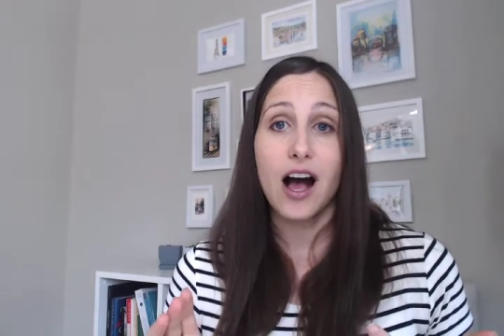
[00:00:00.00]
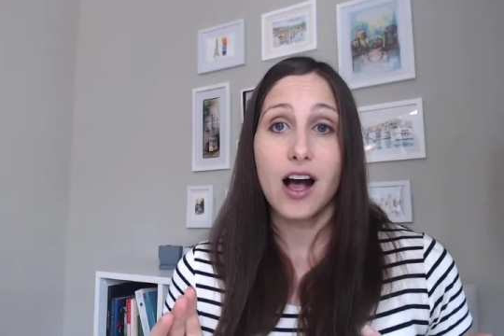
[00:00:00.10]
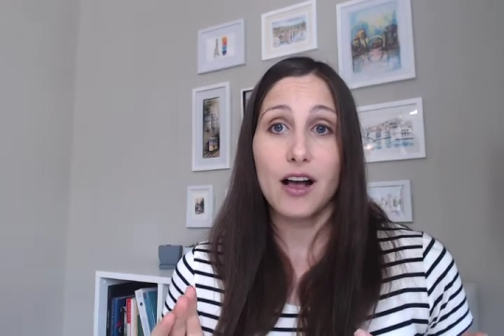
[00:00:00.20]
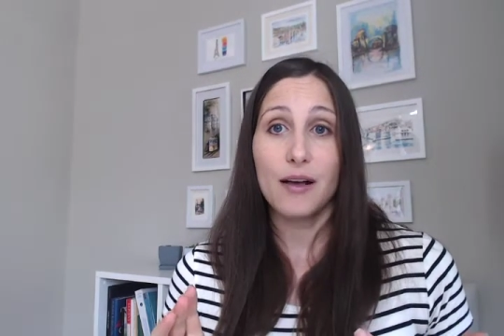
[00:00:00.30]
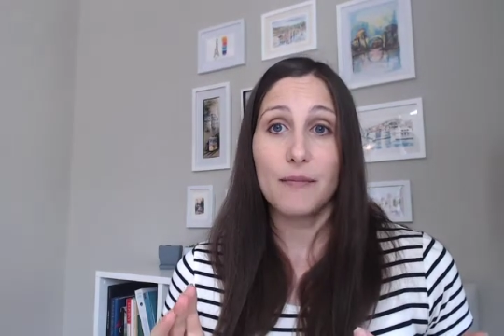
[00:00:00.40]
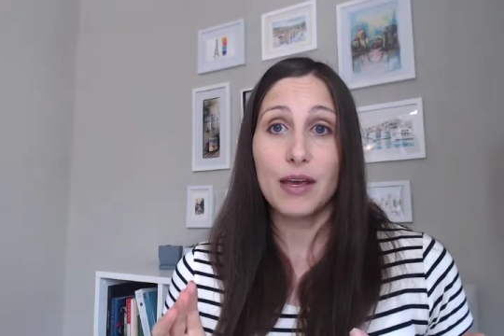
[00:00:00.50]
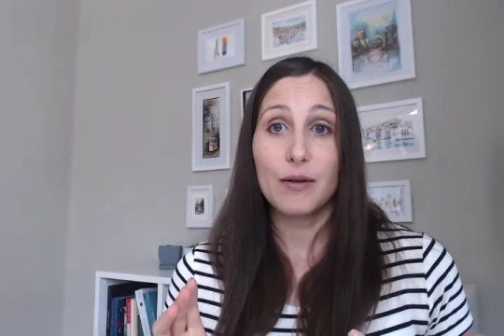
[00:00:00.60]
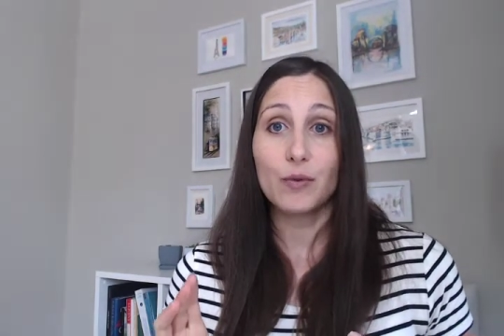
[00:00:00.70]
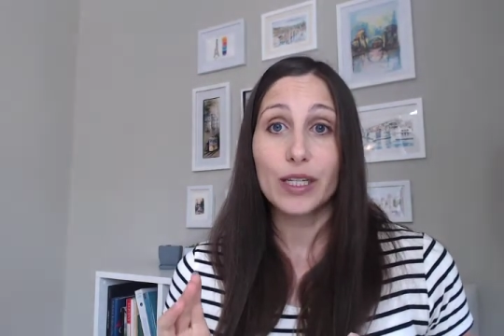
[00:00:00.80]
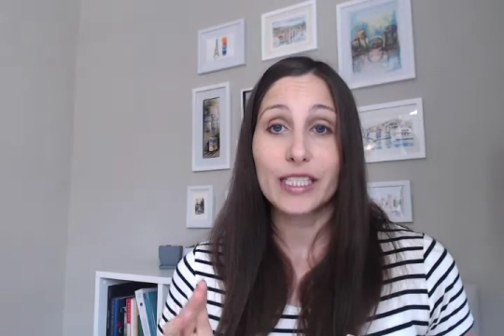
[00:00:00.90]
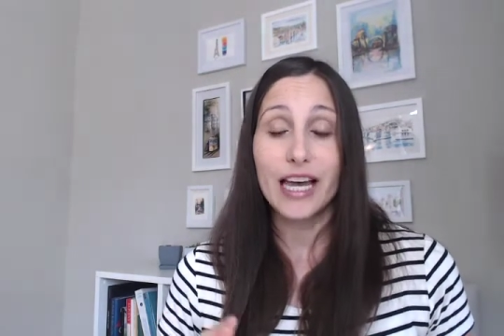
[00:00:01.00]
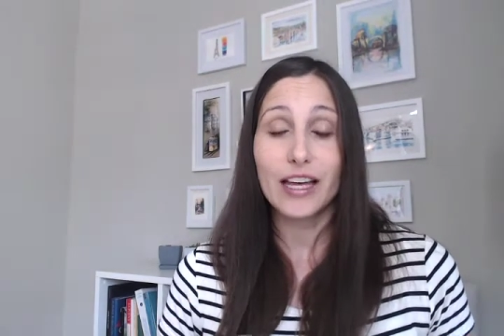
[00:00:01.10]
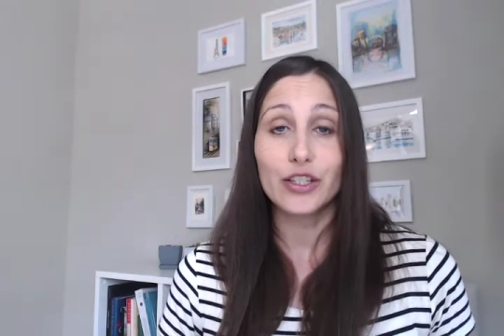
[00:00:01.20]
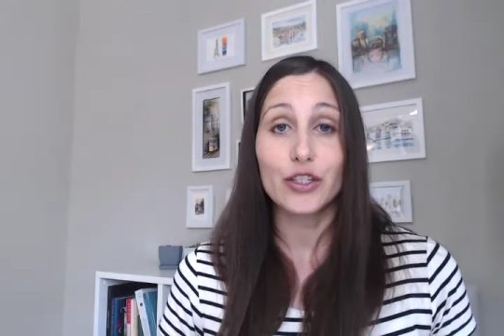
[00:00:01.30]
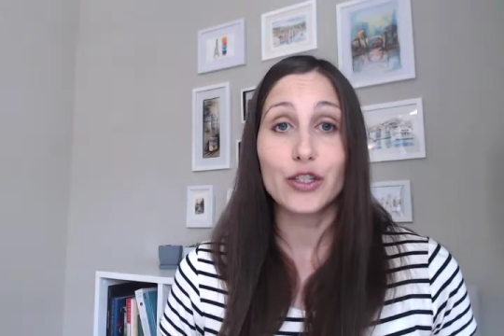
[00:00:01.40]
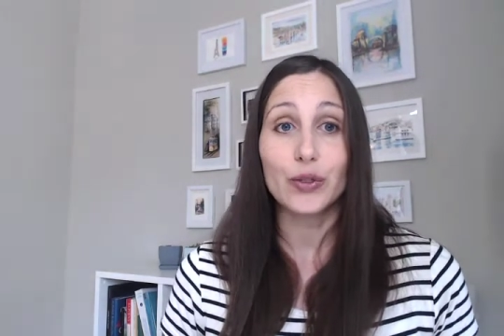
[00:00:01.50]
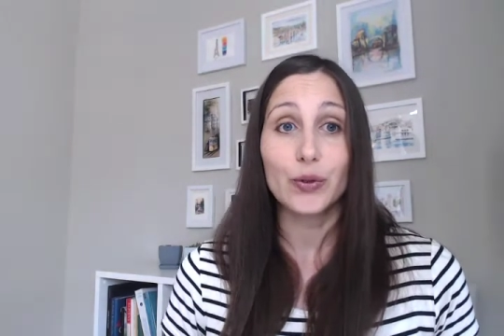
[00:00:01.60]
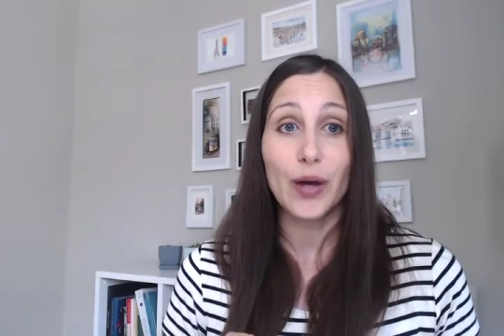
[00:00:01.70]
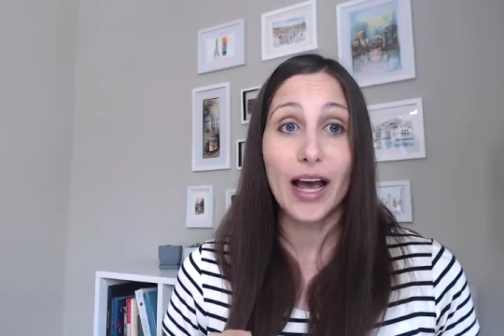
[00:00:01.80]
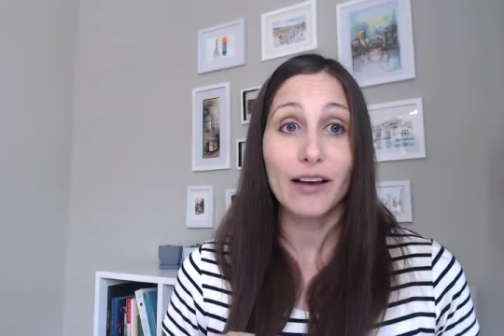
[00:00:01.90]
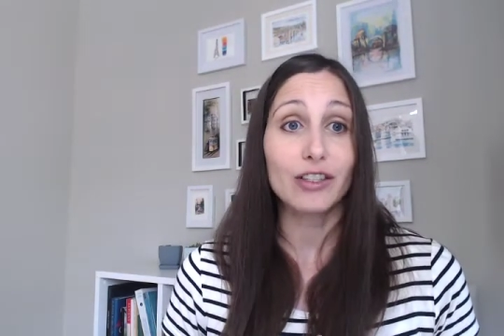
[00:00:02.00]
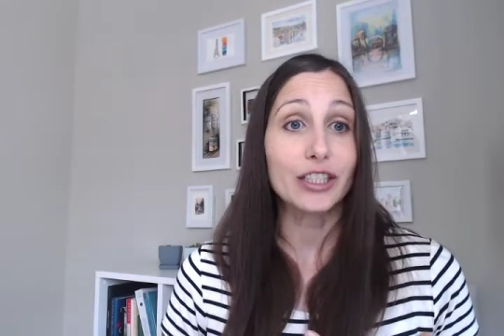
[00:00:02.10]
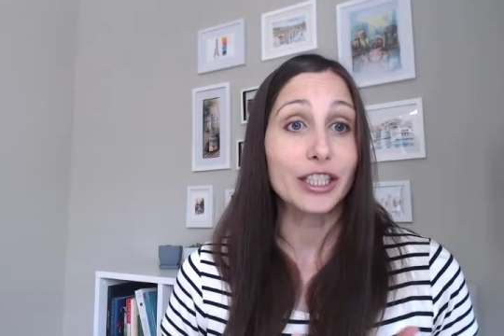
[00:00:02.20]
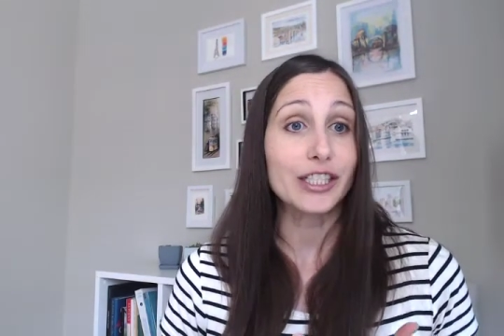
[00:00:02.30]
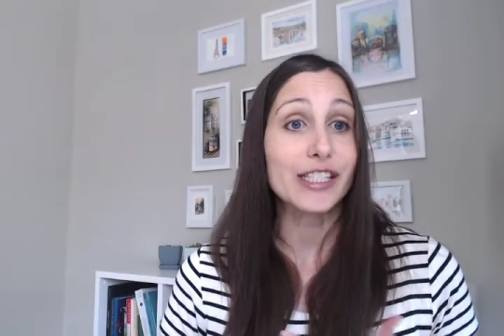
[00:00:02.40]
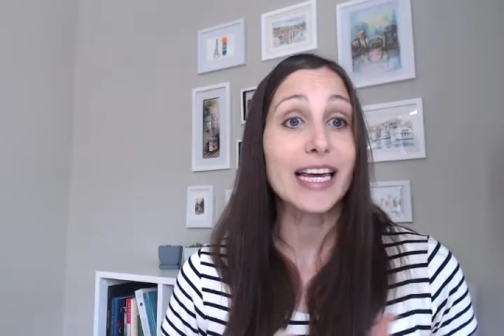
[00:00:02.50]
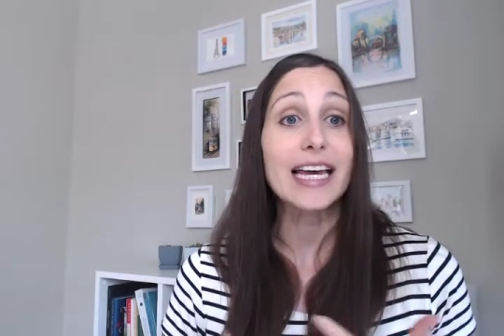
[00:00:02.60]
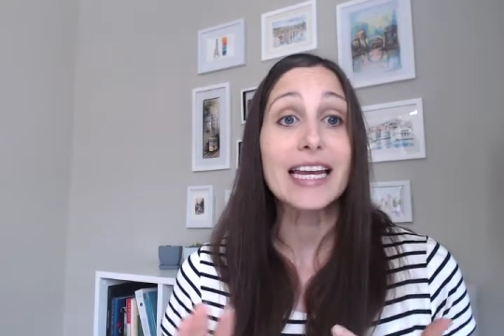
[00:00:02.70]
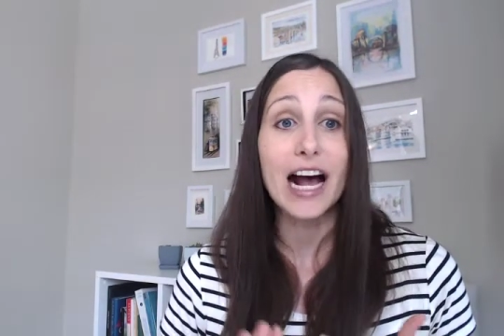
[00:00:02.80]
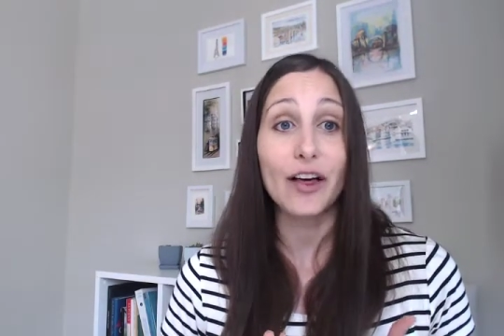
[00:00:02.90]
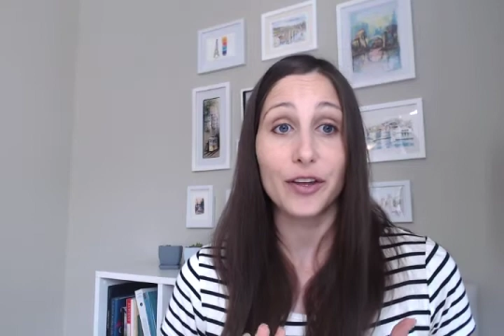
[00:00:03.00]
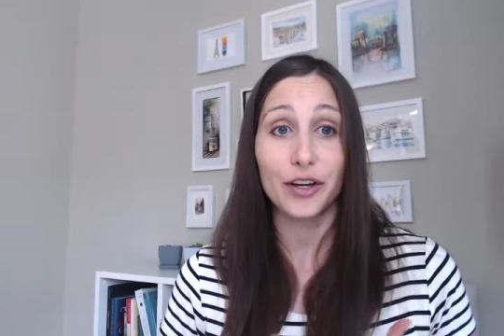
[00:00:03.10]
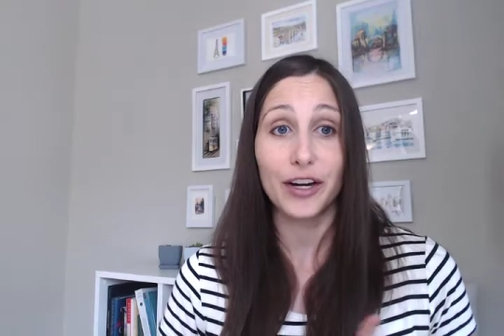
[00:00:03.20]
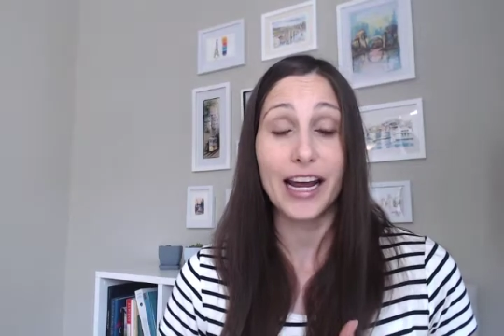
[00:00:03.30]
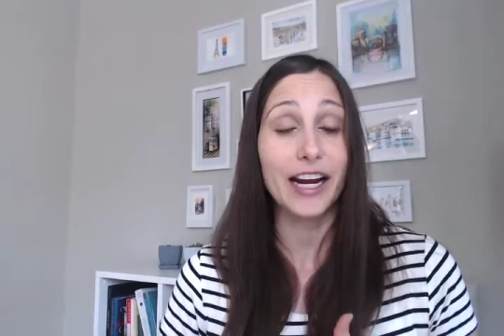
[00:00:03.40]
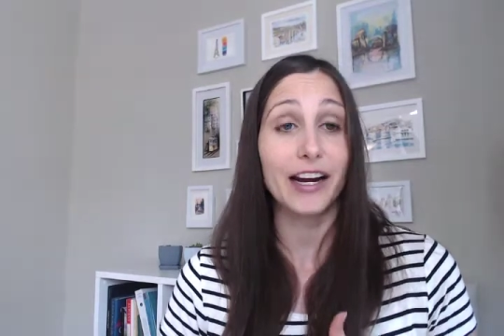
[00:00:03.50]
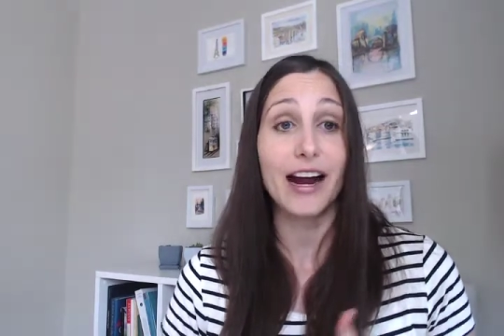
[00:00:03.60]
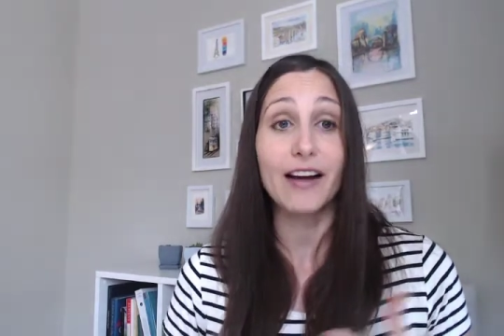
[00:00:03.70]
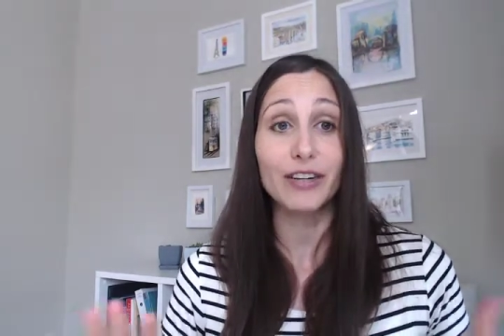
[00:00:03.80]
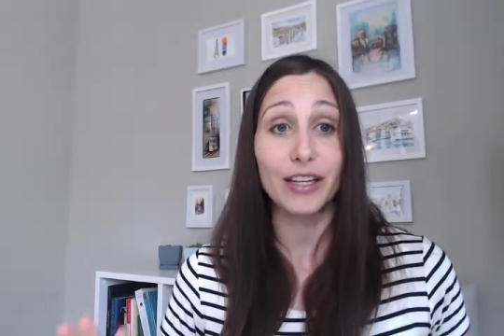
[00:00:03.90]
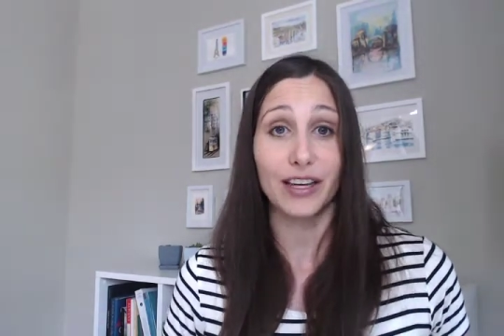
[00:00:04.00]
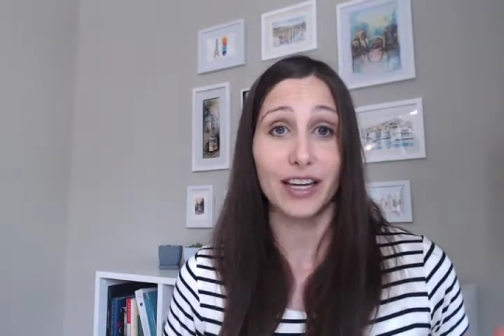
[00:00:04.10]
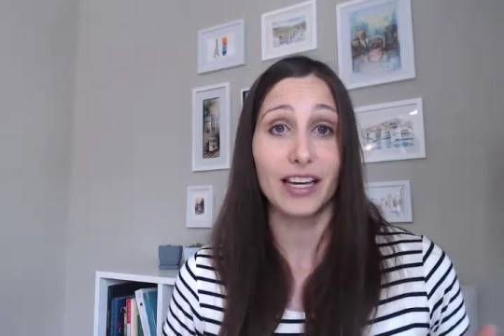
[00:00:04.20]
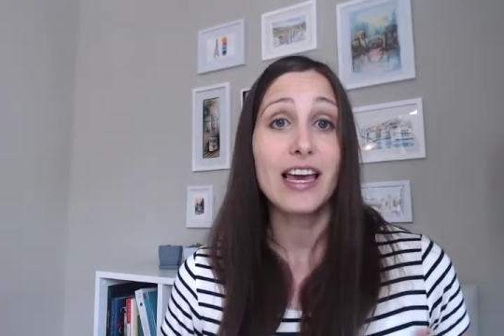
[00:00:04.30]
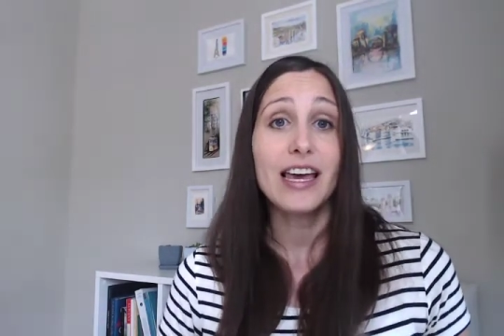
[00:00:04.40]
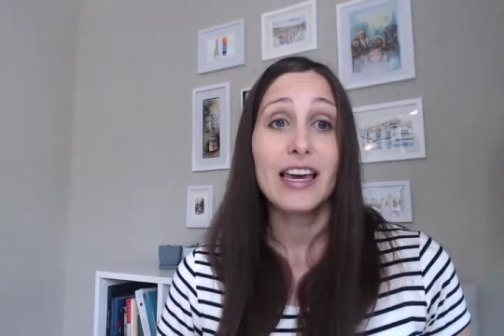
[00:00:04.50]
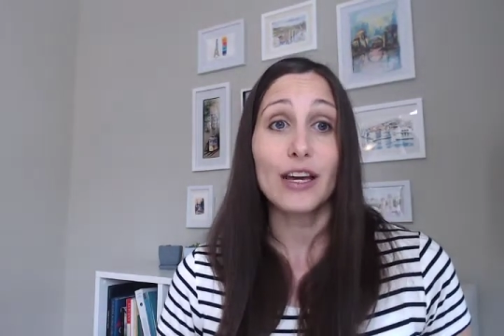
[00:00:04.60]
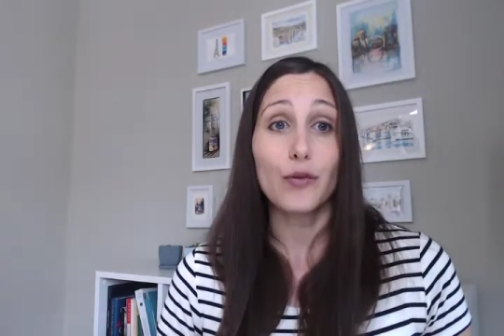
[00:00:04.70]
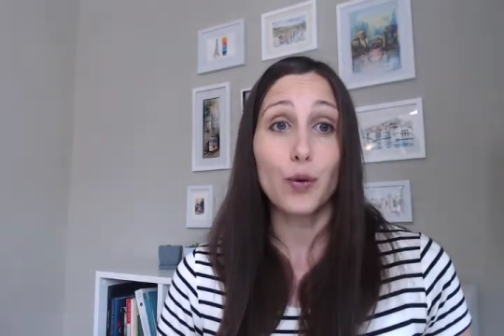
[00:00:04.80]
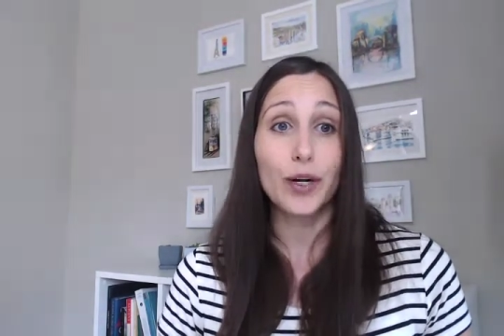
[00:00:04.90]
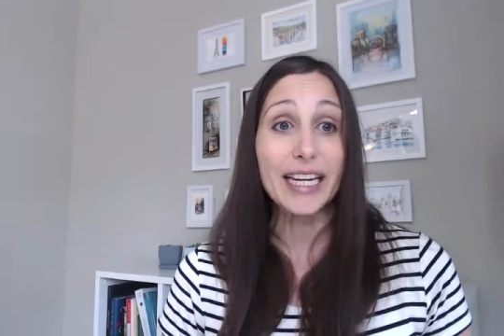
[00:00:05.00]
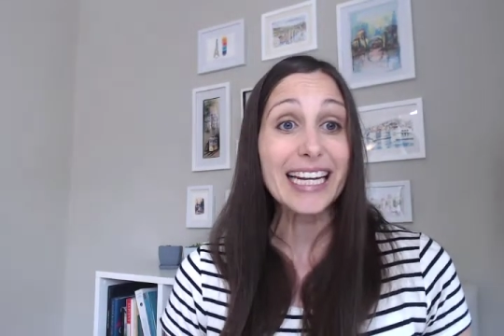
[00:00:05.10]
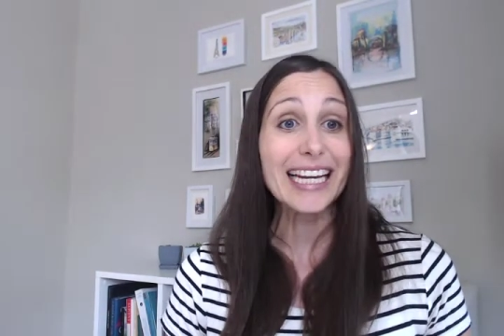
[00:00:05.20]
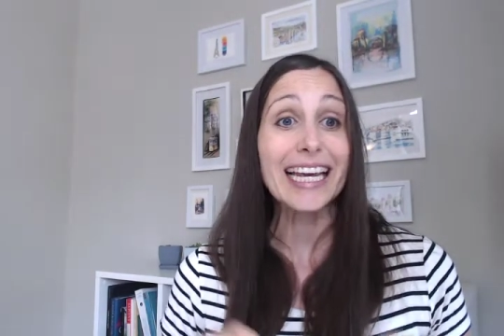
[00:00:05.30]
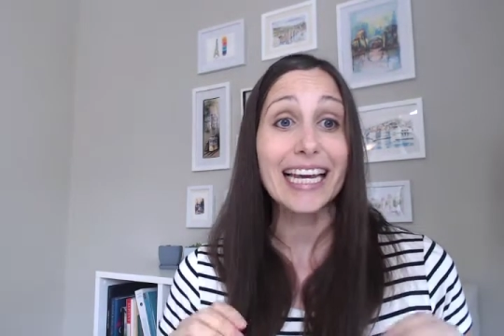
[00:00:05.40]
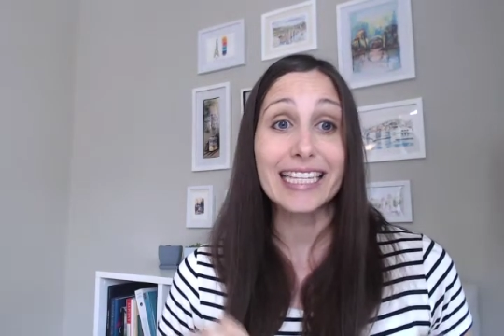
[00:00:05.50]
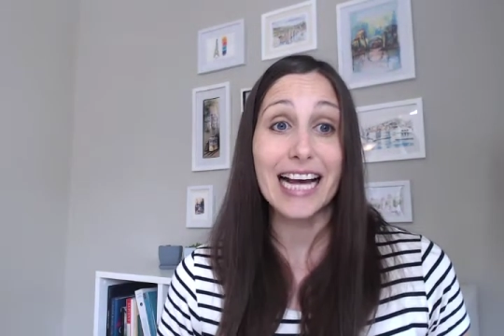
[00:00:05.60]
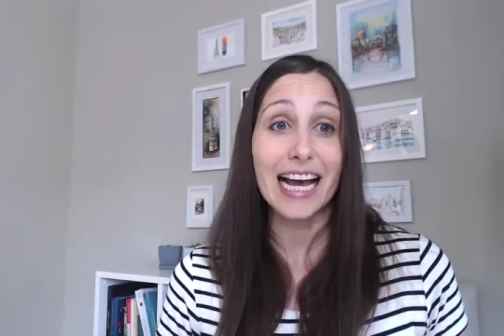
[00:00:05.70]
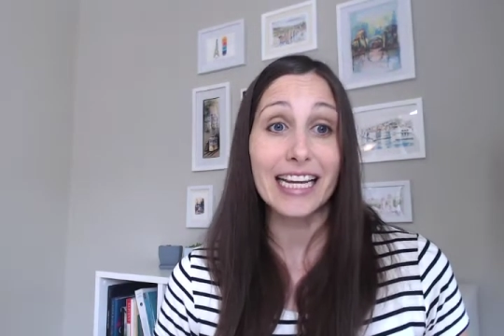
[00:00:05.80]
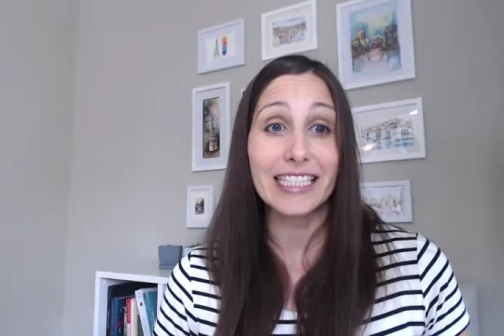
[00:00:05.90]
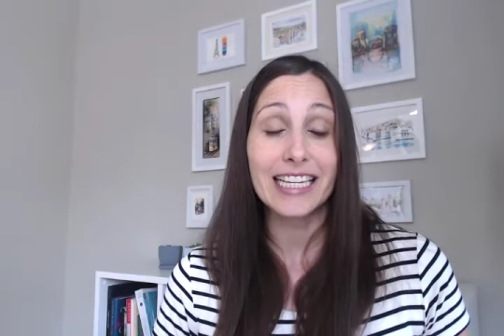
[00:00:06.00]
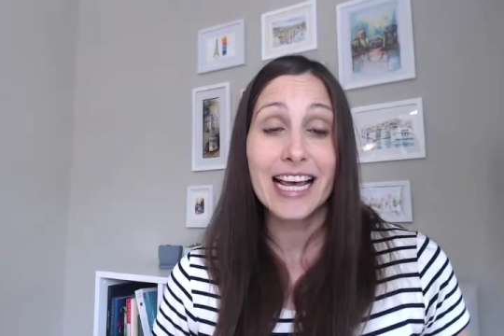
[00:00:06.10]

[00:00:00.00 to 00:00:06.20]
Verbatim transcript: Um, and we tend to have clearer skin, healthier hair, everything, if we're eating a diet